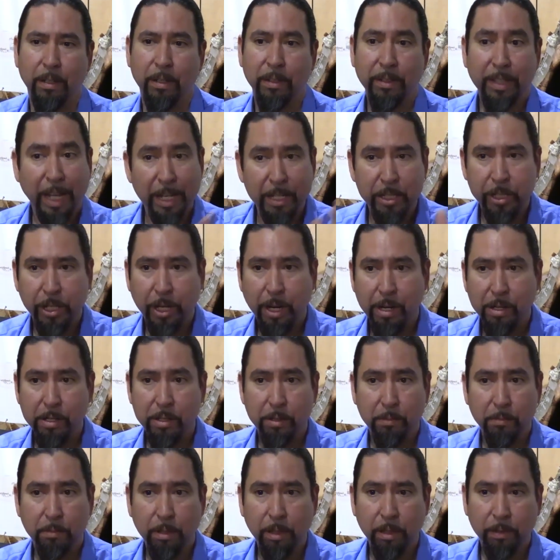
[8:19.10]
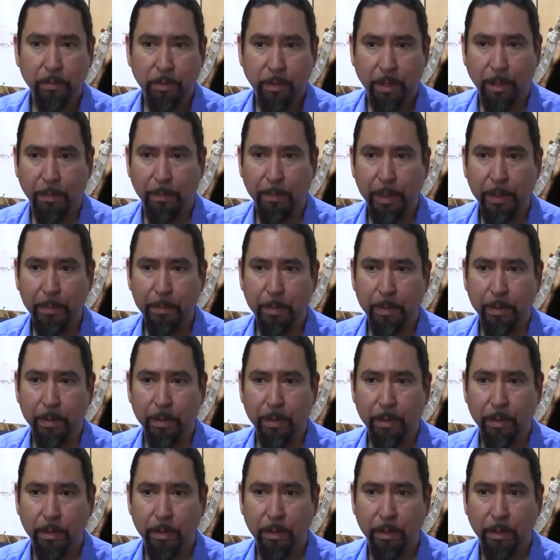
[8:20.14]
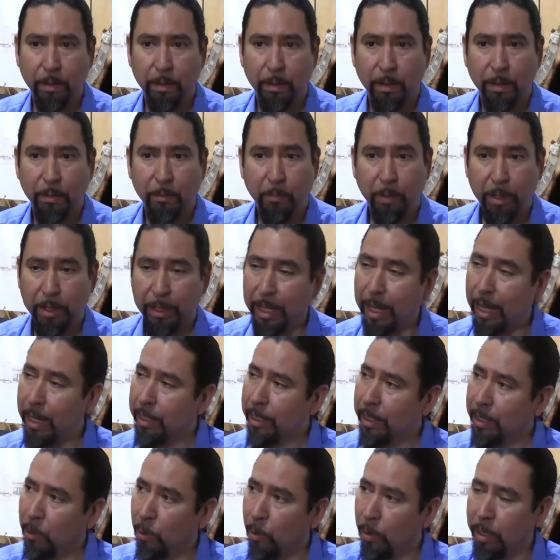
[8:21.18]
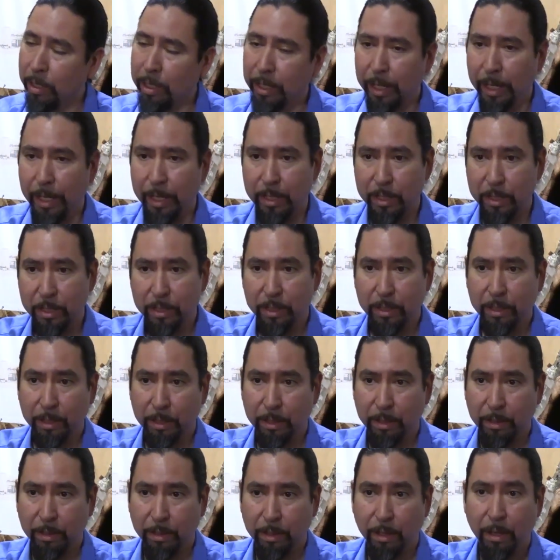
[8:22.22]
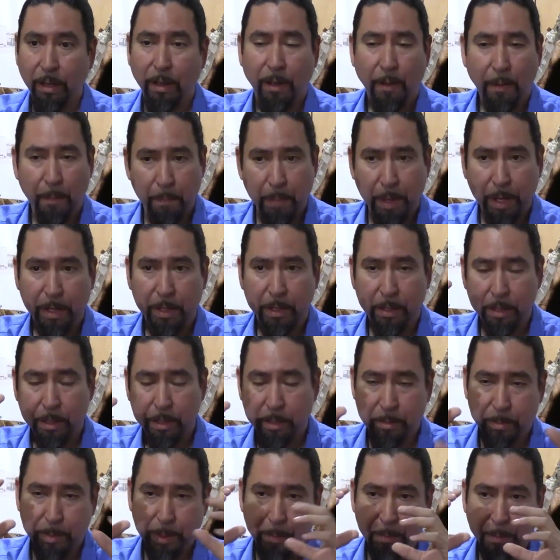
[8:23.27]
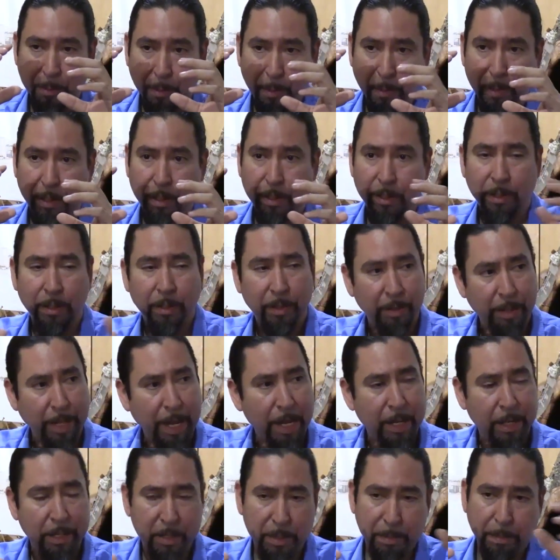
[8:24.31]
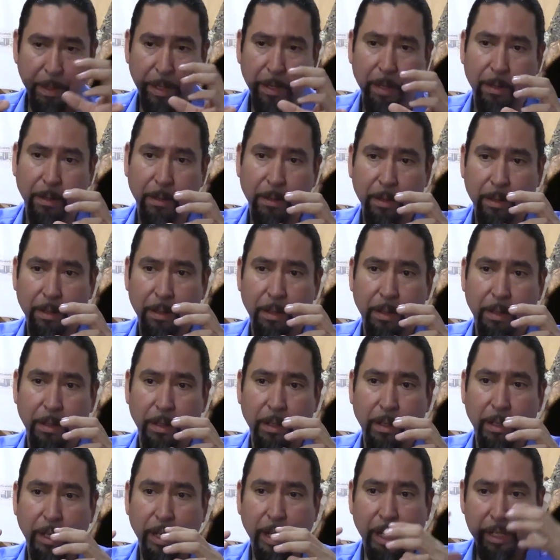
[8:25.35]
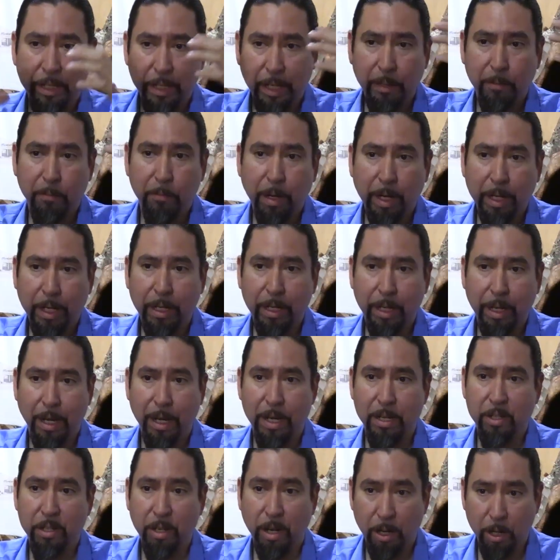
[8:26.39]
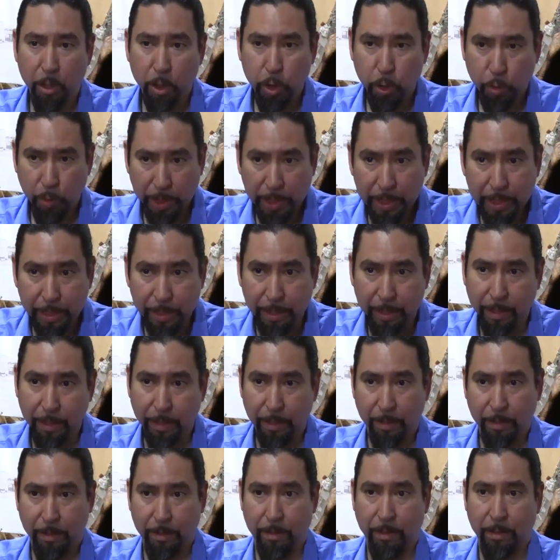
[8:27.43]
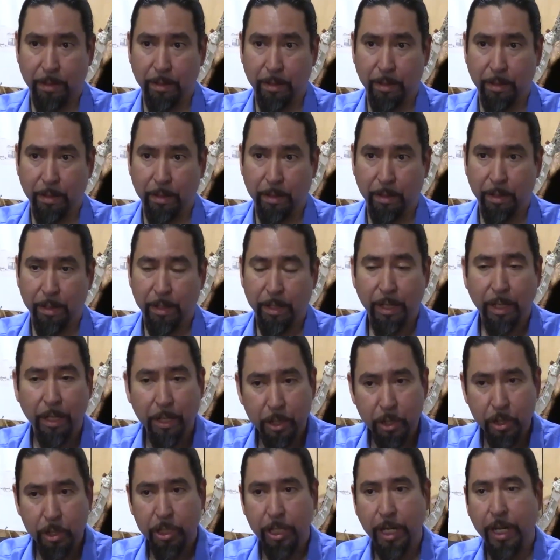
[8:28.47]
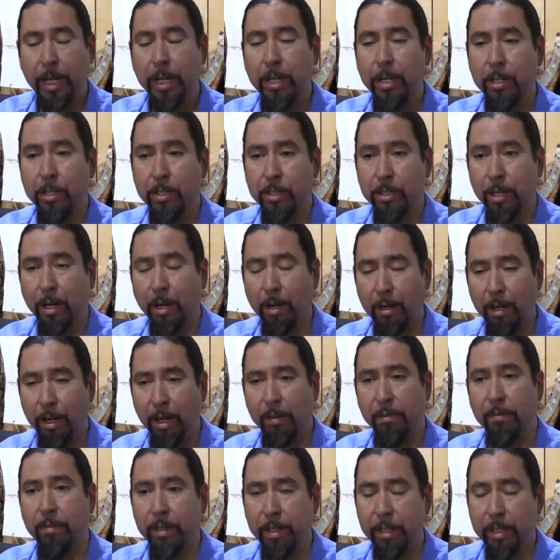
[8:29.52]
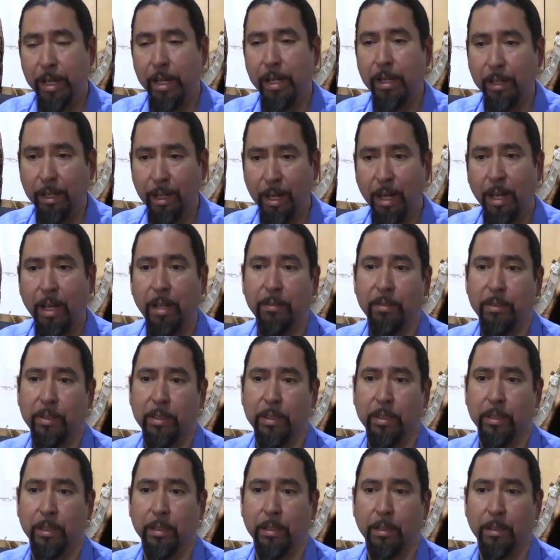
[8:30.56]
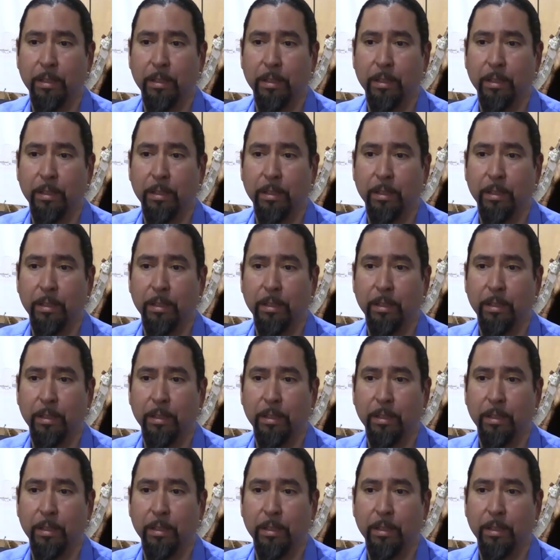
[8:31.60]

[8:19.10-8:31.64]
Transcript: That changed the world for our people. When that court case made it to the Supreme Court, that and Sparrow, and they recognized our treaty, it changed our everyday lives.